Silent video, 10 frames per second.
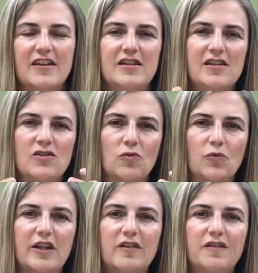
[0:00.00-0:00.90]
this is a
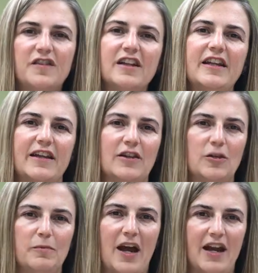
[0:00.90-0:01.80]
real feeling in
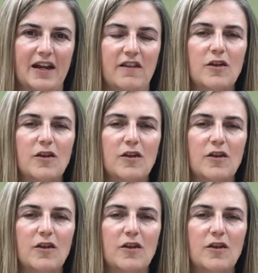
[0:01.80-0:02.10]
their body.